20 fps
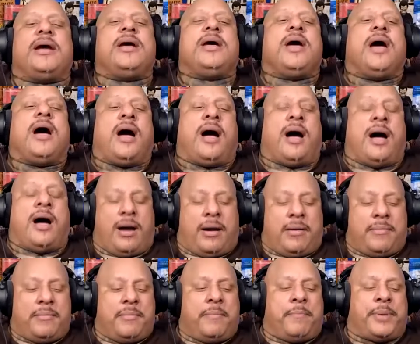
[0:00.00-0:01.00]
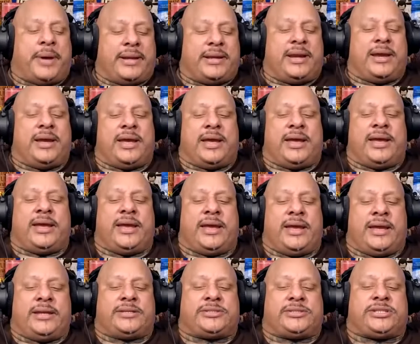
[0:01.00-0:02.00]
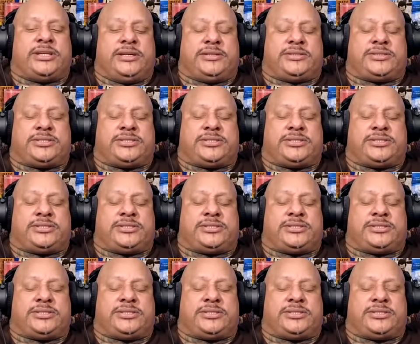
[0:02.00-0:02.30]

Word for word: it. Um, but it, it, she, so